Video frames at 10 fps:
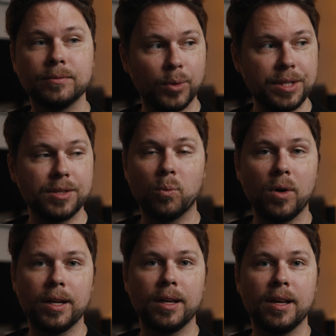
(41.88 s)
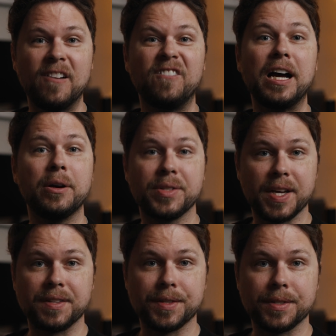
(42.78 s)
Reason one, file
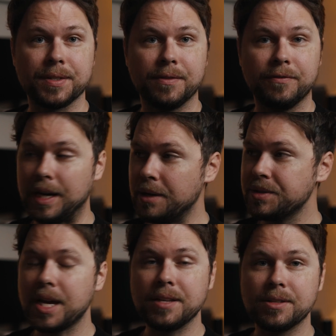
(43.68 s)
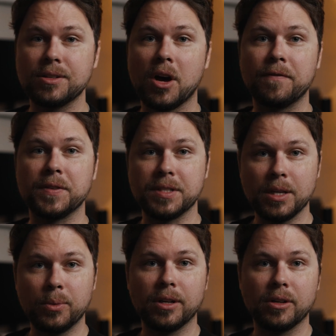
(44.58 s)
sizes. File sizes off the
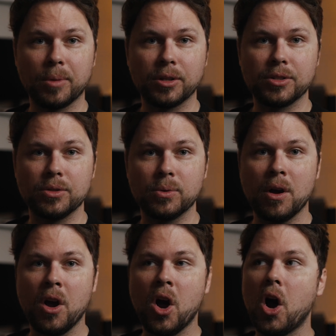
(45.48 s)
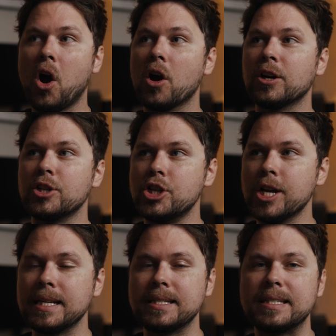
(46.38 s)
C100 Mark II are
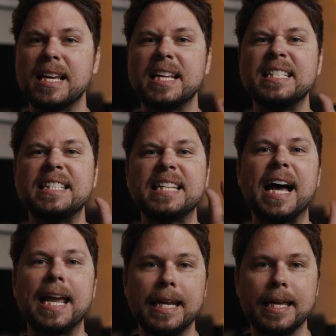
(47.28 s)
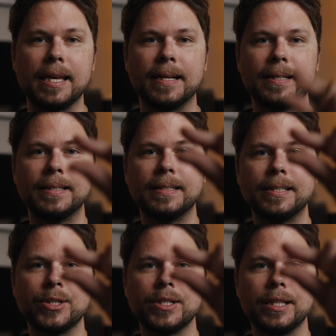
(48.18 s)
just tiny. They're
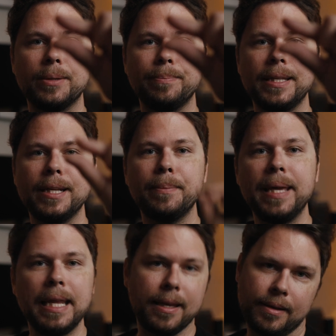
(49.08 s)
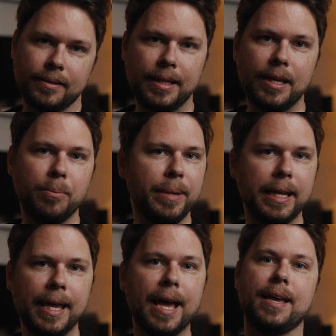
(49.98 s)
just little
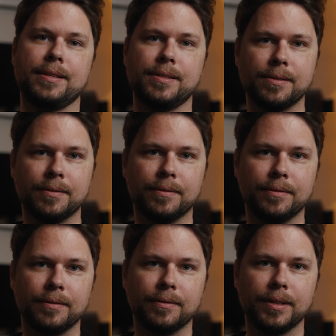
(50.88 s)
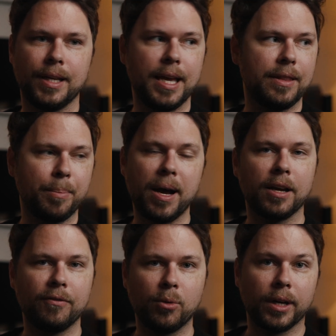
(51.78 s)
bitty guys. And the
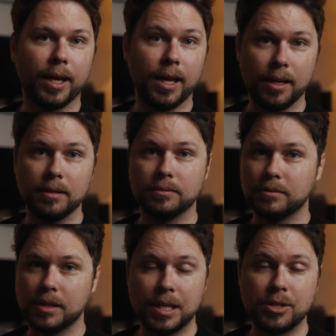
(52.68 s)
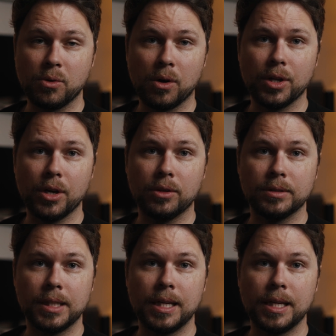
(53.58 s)
Pocket 4K, as you all know,